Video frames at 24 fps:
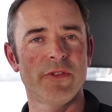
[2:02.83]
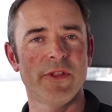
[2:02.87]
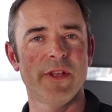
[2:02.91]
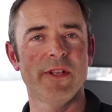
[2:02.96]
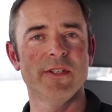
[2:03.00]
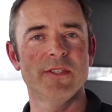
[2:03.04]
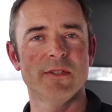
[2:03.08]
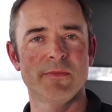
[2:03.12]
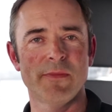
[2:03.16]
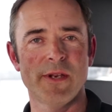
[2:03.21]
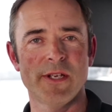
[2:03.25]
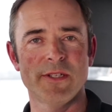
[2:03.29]
thing
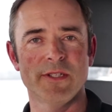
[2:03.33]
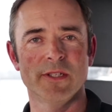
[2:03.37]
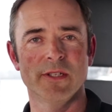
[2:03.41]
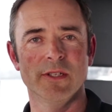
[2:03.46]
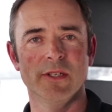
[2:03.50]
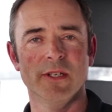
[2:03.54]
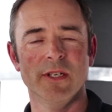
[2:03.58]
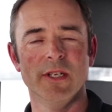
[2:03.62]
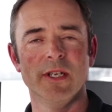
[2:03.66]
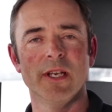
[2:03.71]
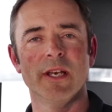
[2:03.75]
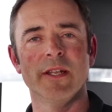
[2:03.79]
to measure,
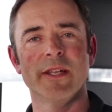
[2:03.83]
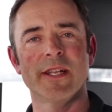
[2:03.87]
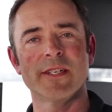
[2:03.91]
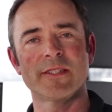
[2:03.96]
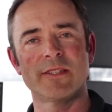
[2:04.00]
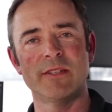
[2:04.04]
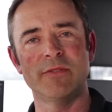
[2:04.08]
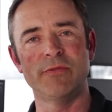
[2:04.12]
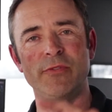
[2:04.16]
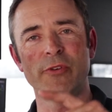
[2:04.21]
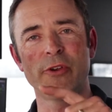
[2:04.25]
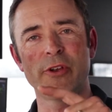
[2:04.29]
and that's
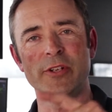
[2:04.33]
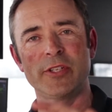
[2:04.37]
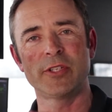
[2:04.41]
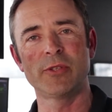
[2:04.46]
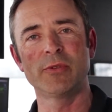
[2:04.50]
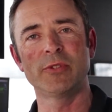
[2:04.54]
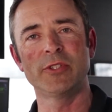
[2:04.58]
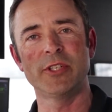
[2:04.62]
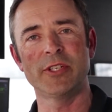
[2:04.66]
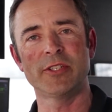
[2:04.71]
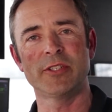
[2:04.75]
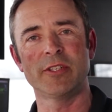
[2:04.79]
the
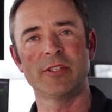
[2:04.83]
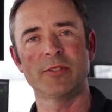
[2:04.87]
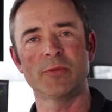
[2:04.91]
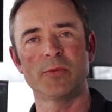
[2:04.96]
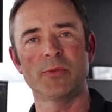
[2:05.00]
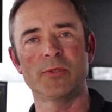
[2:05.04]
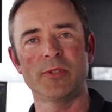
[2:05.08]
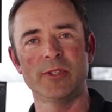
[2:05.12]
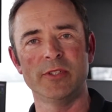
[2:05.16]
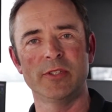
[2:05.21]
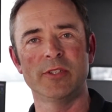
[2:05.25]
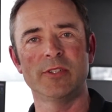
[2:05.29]
vertical distance
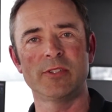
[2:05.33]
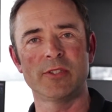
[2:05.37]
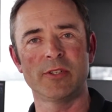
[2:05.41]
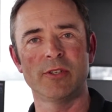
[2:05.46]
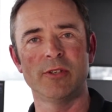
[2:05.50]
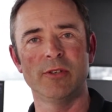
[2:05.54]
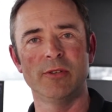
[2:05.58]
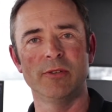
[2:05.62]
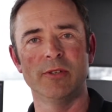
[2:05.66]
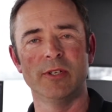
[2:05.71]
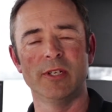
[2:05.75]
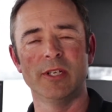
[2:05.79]
between the
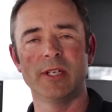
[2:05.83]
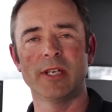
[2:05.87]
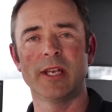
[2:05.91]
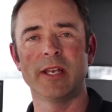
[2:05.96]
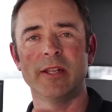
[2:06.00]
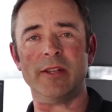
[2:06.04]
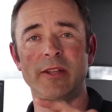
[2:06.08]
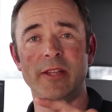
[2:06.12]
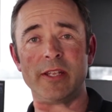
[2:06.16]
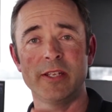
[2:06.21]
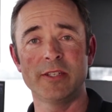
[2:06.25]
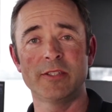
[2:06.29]
two.
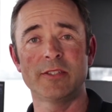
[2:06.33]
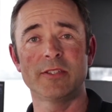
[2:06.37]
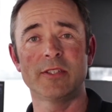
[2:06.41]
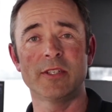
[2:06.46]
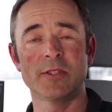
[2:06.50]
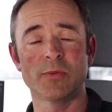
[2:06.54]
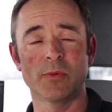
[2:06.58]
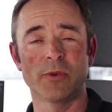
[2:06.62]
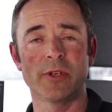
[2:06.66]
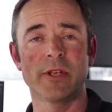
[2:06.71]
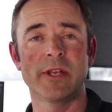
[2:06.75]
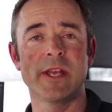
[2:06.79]
And this
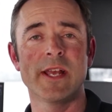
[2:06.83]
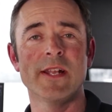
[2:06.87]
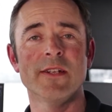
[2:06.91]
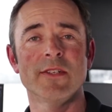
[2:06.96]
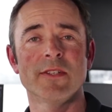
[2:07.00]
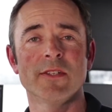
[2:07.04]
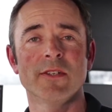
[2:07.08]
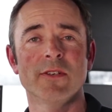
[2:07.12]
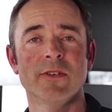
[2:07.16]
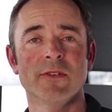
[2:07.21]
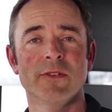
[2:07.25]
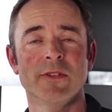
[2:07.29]
is what you
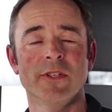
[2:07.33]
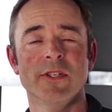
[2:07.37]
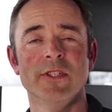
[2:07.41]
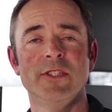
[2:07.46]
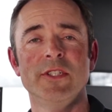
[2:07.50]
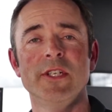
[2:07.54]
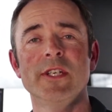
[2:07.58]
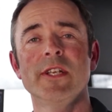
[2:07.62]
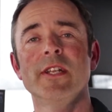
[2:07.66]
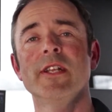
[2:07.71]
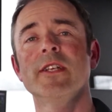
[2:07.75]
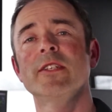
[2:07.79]
enter on the
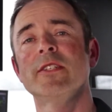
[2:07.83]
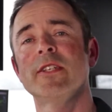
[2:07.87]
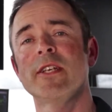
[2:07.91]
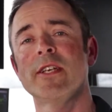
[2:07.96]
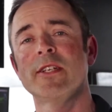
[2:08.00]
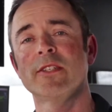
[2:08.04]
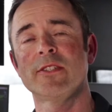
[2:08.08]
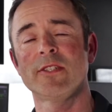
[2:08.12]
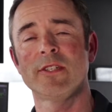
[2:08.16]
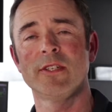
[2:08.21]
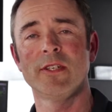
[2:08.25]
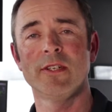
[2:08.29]

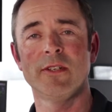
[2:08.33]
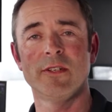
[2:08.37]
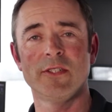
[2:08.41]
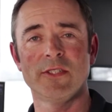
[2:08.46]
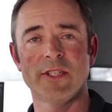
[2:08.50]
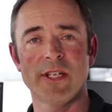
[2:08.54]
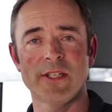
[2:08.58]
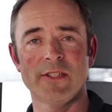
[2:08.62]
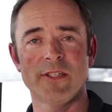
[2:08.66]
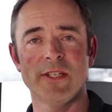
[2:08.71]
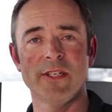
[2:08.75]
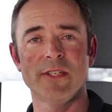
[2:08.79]
GNSS
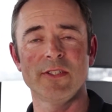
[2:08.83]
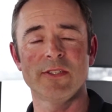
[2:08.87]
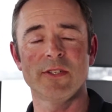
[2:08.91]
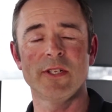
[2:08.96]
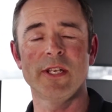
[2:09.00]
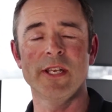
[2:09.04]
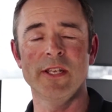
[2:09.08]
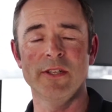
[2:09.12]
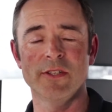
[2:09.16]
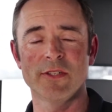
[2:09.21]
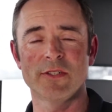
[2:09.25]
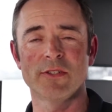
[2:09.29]
settings
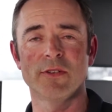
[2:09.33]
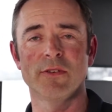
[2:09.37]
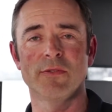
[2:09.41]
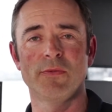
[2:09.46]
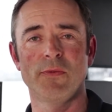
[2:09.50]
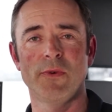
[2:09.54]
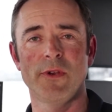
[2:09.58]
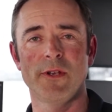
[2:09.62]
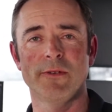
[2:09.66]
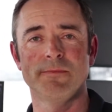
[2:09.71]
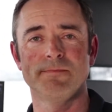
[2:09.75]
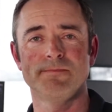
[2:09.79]
in the
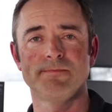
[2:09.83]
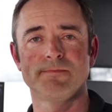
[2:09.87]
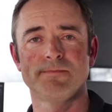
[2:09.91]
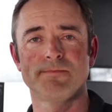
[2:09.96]
software.